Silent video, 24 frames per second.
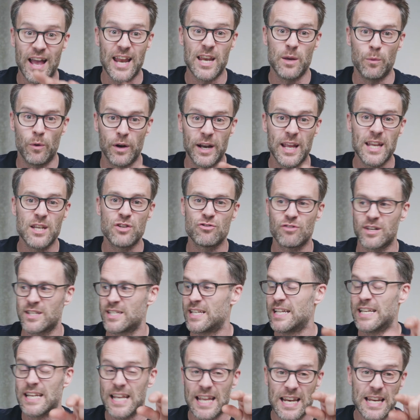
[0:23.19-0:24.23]
anyone
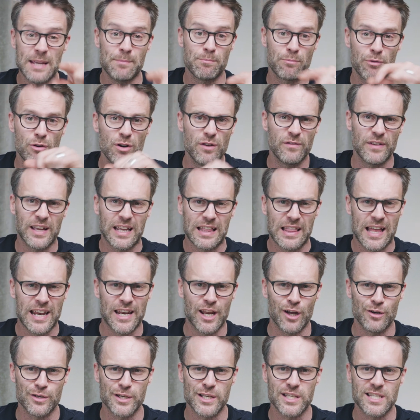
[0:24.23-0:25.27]
interested in improving their
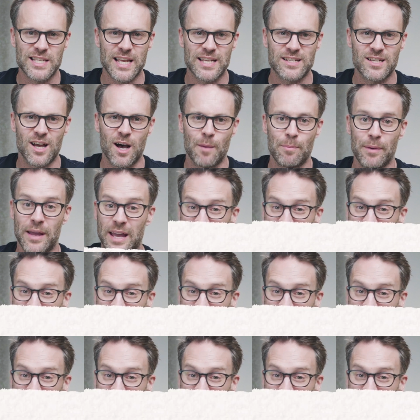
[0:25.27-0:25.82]
Notion setup,